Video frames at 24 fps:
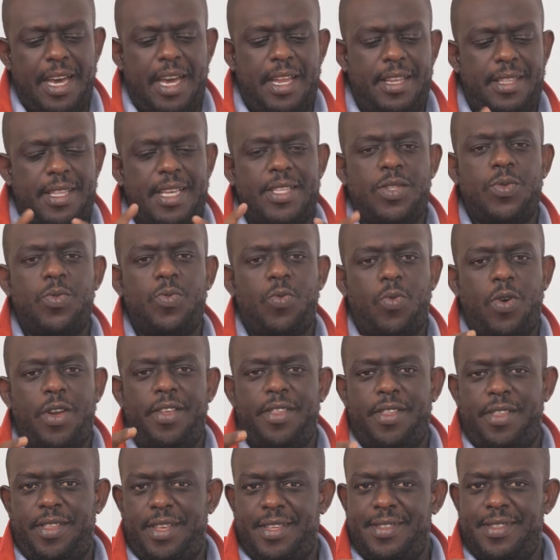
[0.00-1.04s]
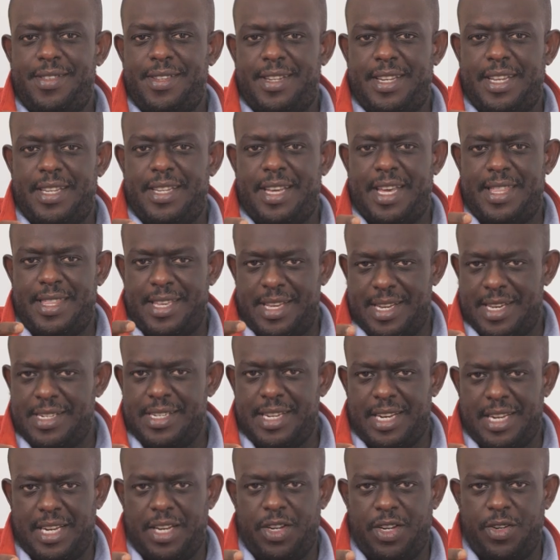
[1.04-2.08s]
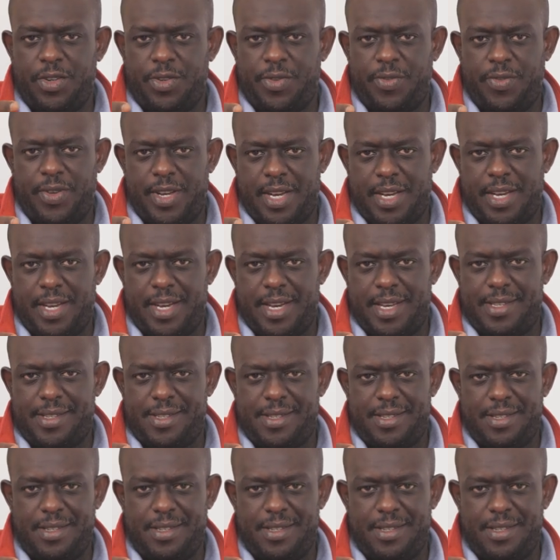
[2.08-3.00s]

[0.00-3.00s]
And that's one of the things that I think I tell a lot of young guys.